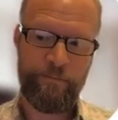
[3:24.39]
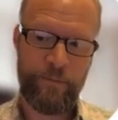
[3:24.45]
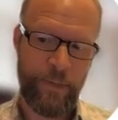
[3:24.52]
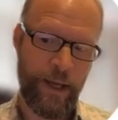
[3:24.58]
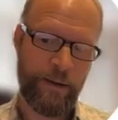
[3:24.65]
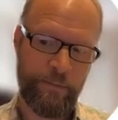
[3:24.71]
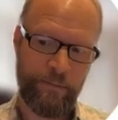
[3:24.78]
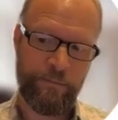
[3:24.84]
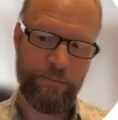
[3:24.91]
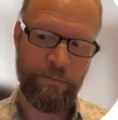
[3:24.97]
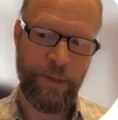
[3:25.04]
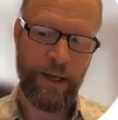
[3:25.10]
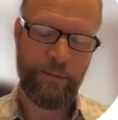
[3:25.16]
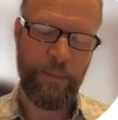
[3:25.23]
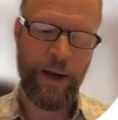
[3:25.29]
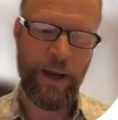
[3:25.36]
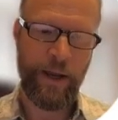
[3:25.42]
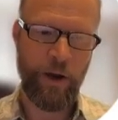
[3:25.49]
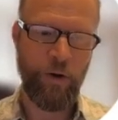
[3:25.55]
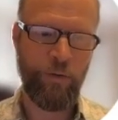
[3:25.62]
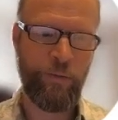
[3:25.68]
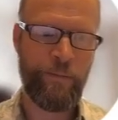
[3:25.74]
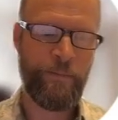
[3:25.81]
like my
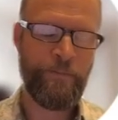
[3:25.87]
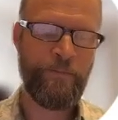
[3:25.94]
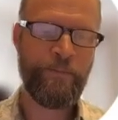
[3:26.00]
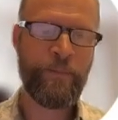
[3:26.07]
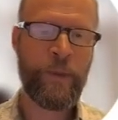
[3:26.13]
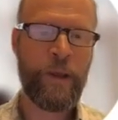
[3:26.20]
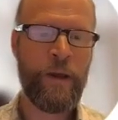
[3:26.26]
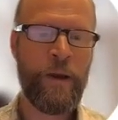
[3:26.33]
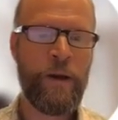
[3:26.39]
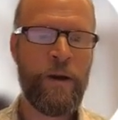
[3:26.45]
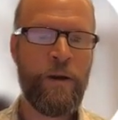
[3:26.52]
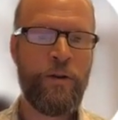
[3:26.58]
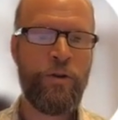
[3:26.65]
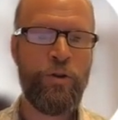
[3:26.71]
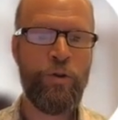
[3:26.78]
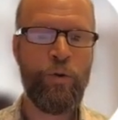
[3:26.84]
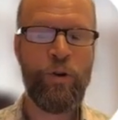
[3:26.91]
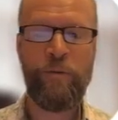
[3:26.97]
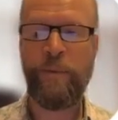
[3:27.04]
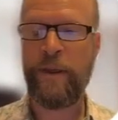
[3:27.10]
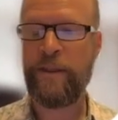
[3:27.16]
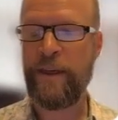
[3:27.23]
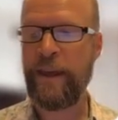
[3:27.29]
own, you
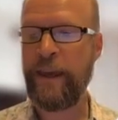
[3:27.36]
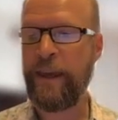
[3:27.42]
would be